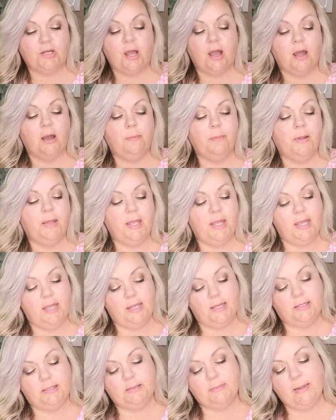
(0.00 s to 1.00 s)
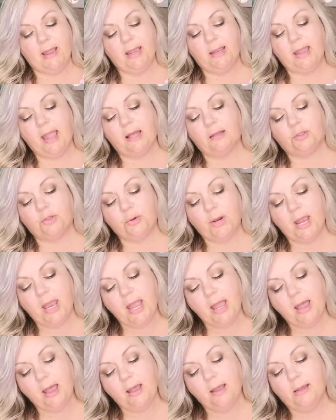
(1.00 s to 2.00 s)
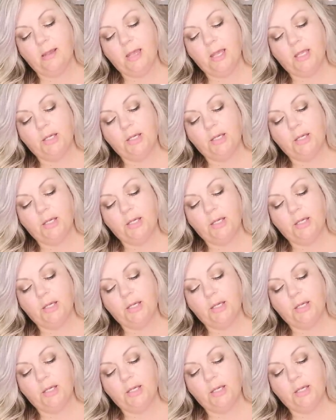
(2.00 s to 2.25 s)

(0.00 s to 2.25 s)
up is my Caldrea